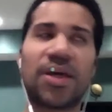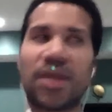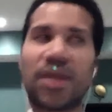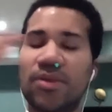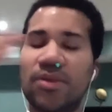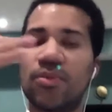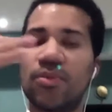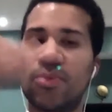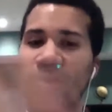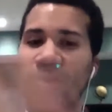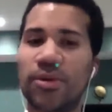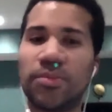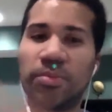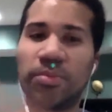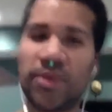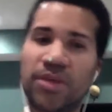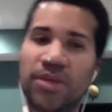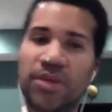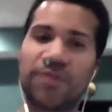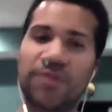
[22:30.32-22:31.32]
it would
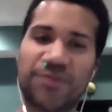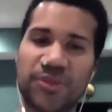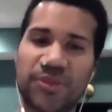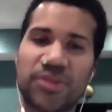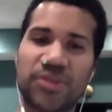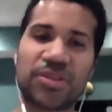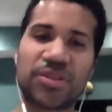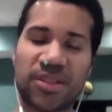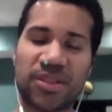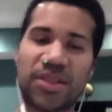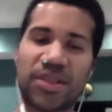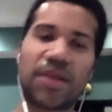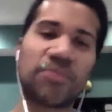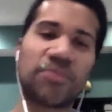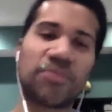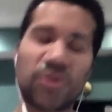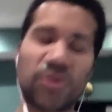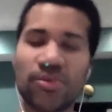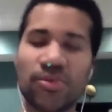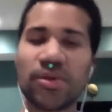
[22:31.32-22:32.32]
be a first
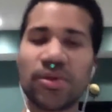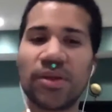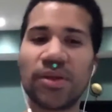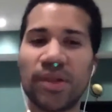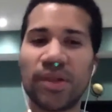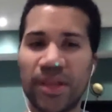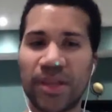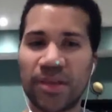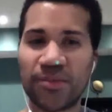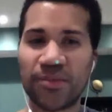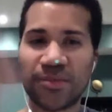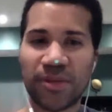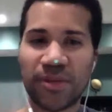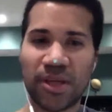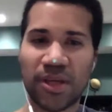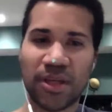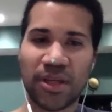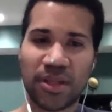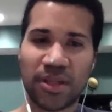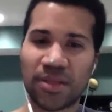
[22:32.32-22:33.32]
step to
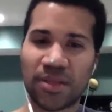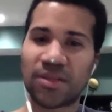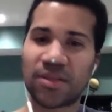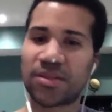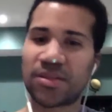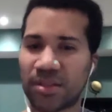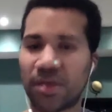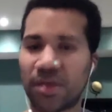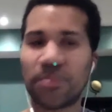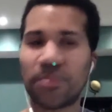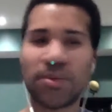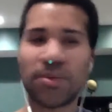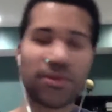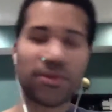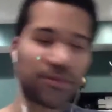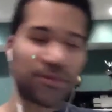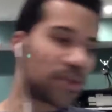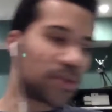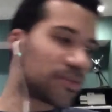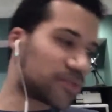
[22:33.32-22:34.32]
alleviating some
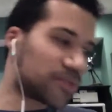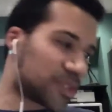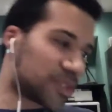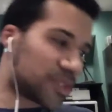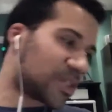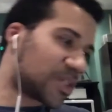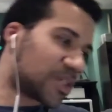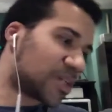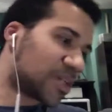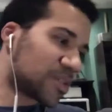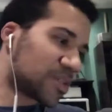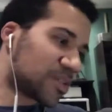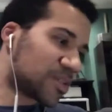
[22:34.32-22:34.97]
of those things.